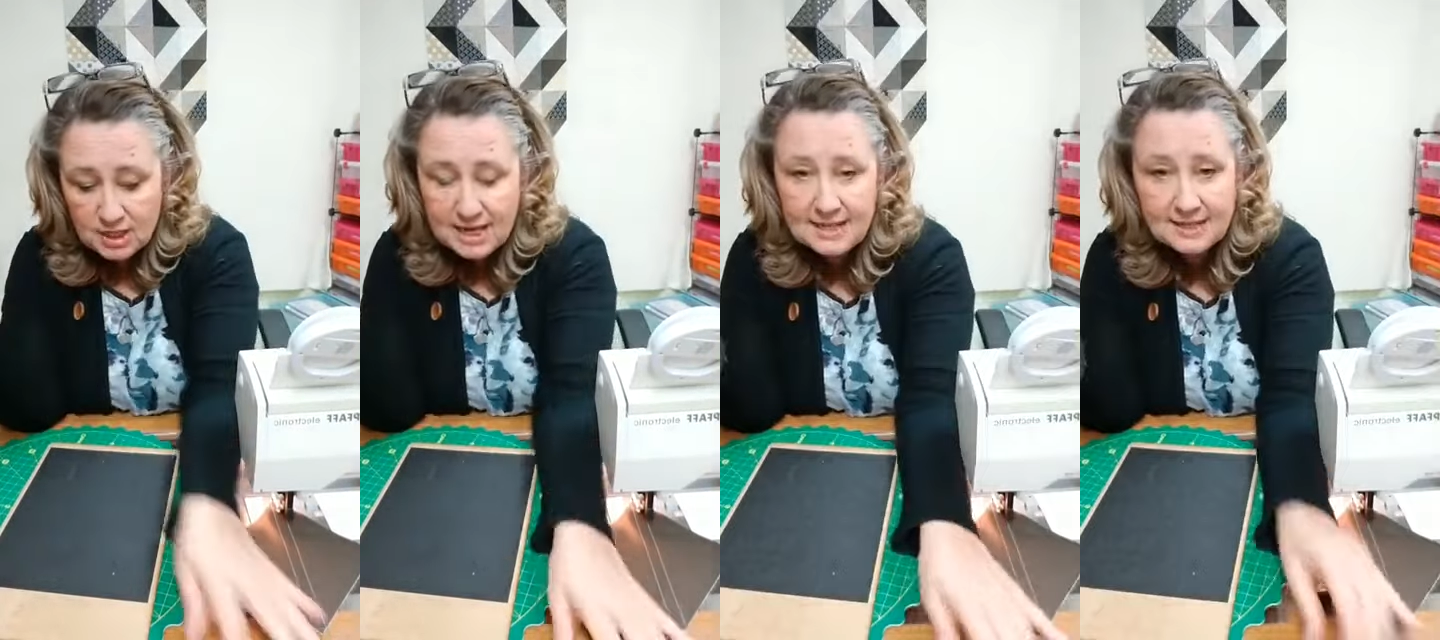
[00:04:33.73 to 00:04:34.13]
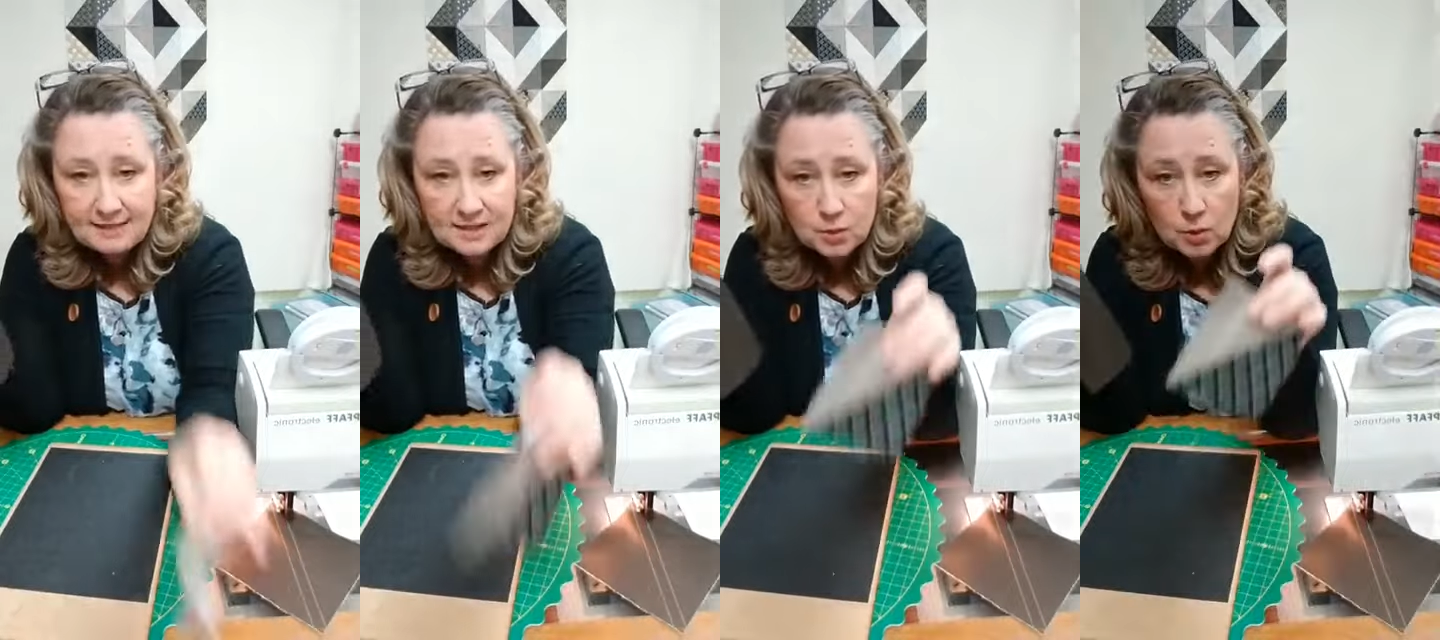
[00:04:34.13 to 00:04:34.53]
Like I
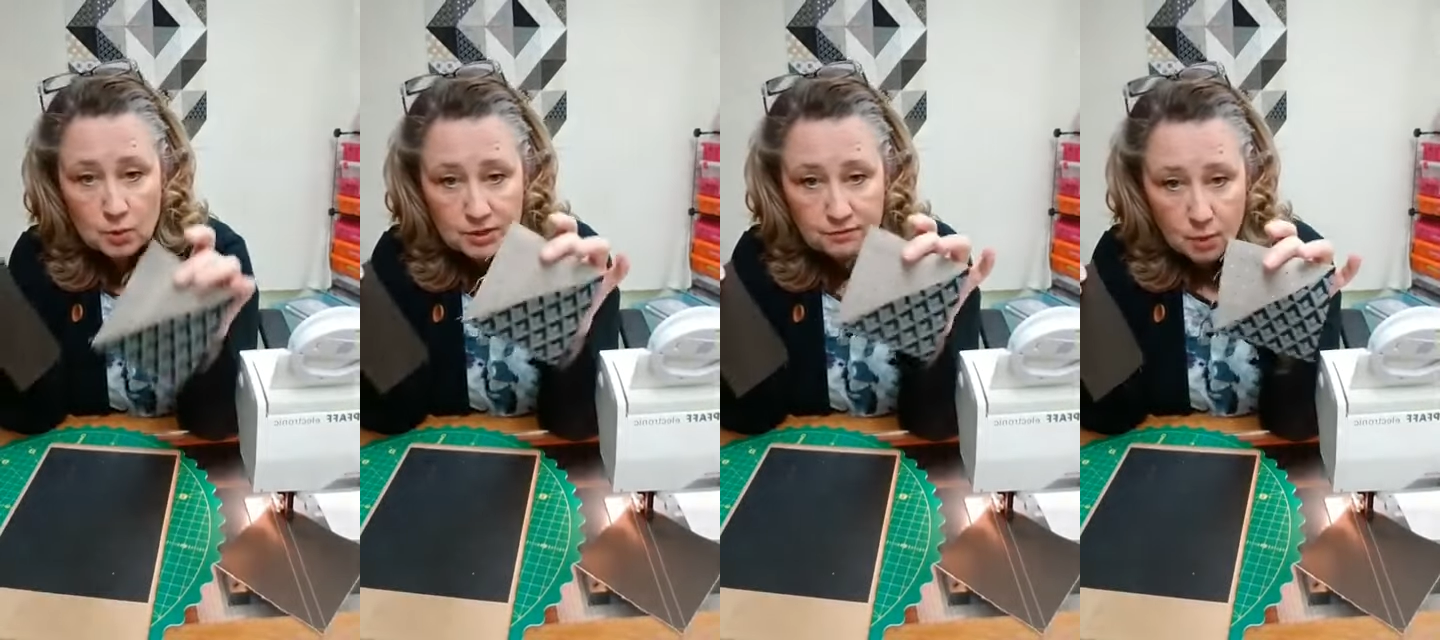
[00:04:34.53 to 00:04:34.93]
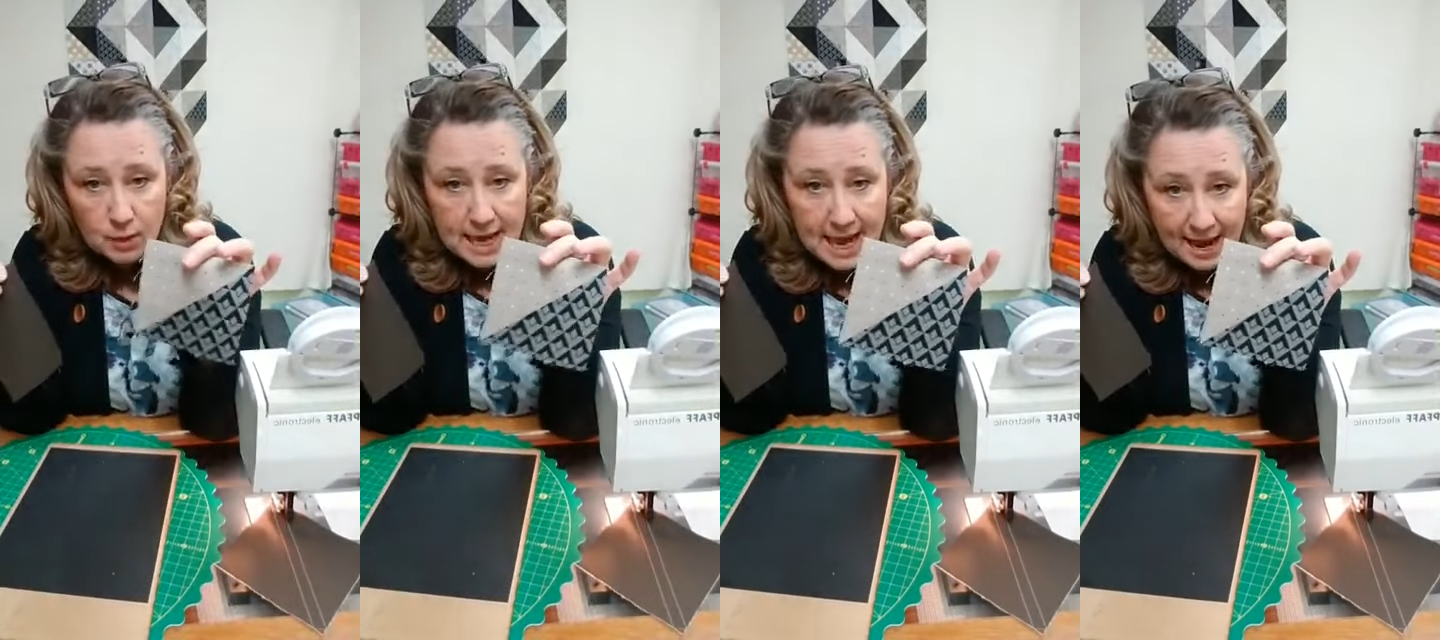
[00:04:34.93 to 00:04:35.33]
said, this one was
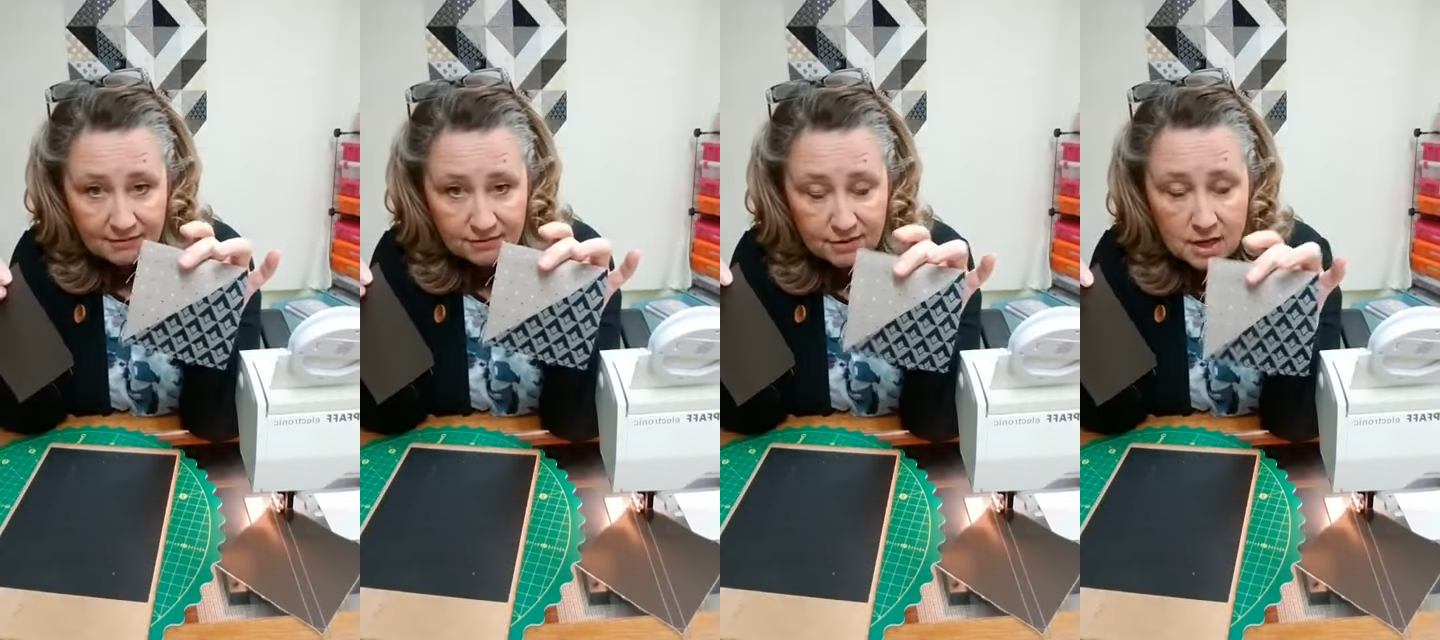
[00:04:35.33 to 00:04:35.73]
4.5.